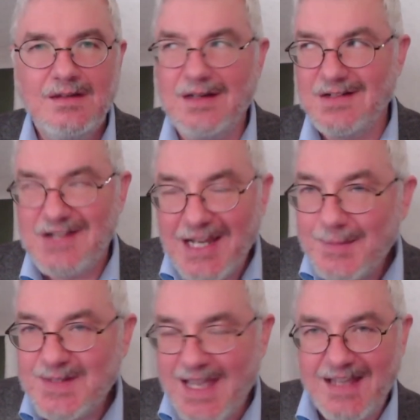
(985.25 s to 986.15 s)
Yet in
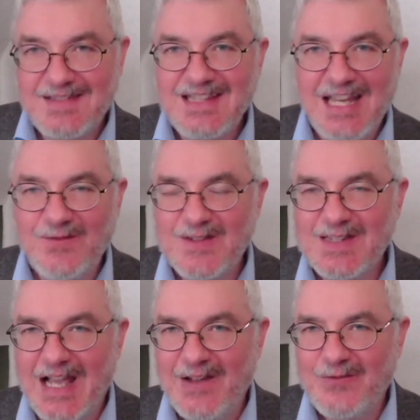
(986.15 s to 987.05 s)
Jacob's case, the end of his
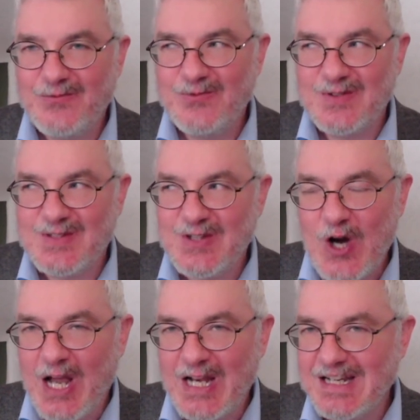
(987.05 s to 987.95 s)
life was
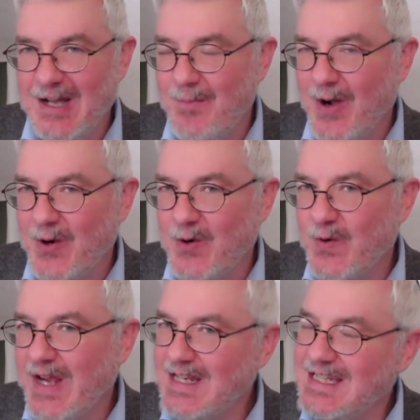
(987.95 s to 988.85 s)
not about
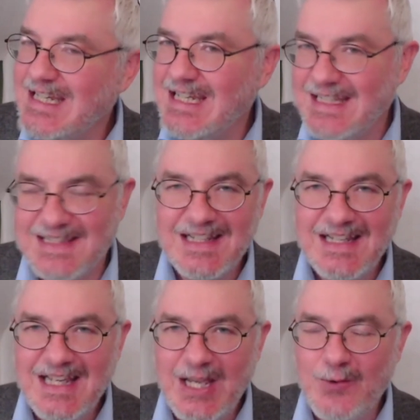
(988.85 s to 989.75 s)
great deeds.
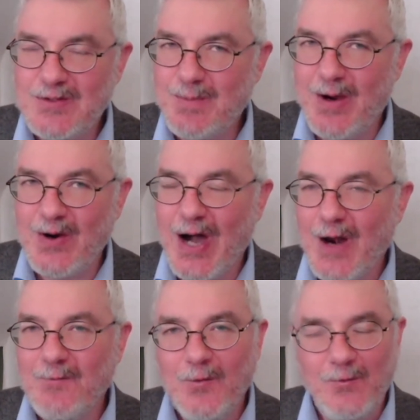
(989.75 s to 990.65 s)
It was about
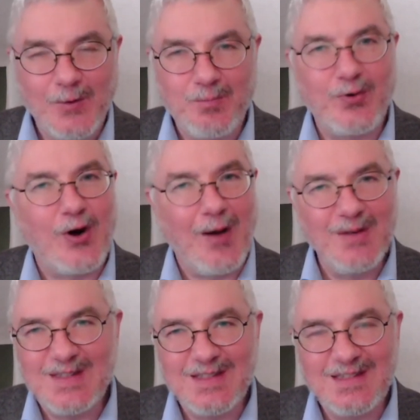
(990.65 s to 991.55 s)
unfulfilled
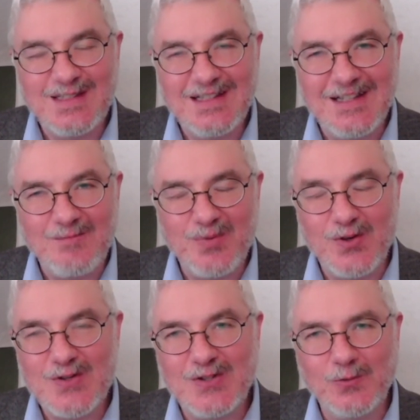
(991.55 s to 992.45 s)
promises and
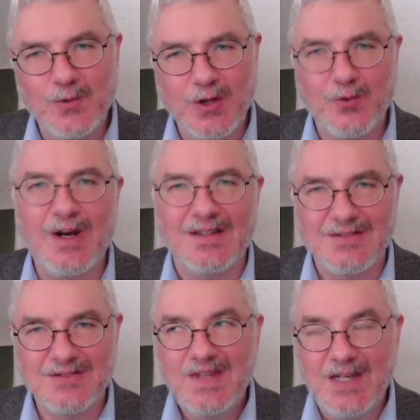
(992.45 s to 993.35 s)
personal
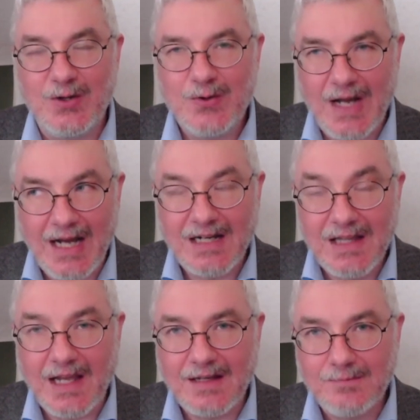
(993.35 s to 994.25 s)
regrets. You know, kind of
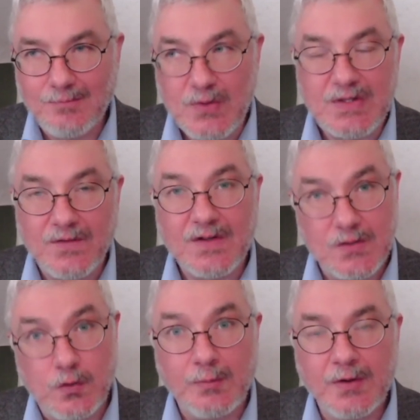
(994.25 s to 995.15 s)
like most of us
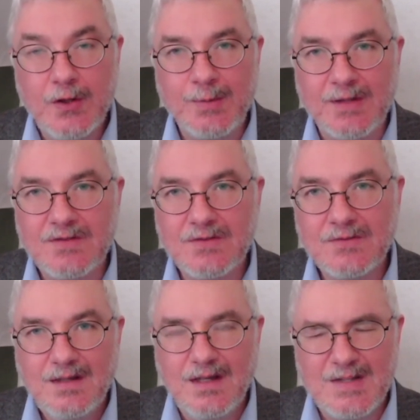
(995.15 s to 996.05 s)
normal humans.
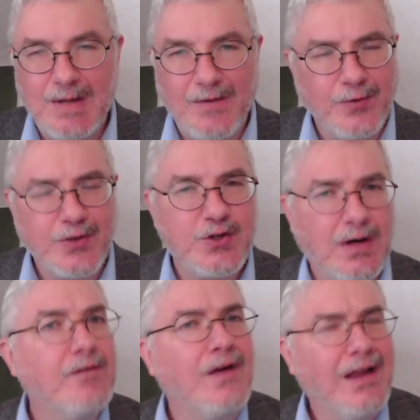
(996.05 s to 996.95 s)
It is by virtue
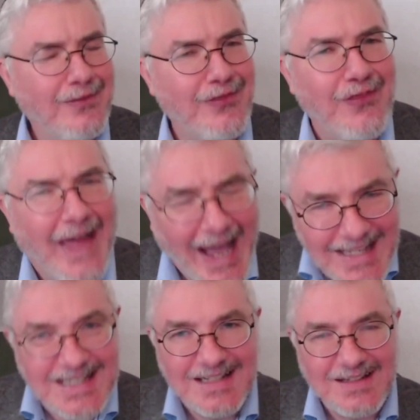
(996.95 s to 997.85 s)
of
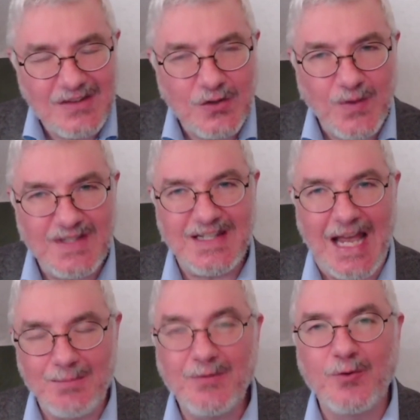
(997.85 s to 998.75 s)
that we stand
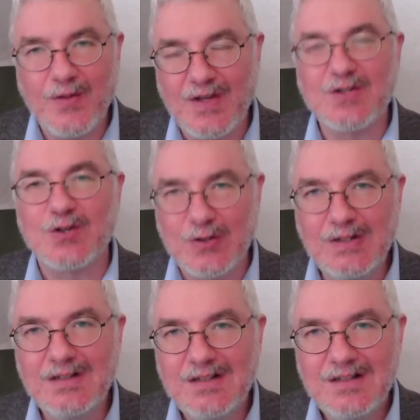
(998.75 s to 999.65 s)
before the eternal?
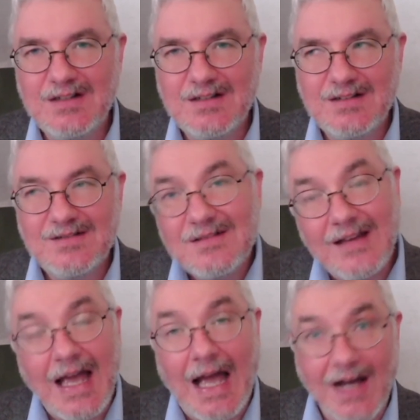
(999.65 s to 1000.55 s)

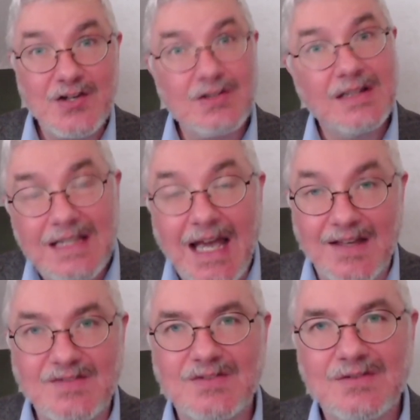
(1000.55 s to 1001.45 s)
Actually,
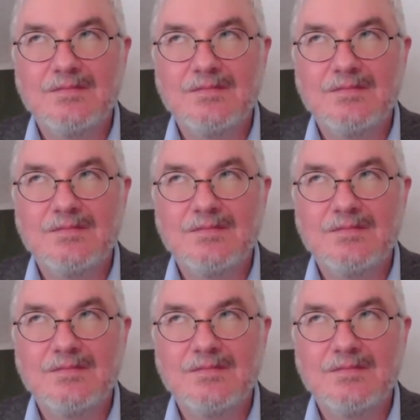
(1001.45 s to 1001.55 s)
yes.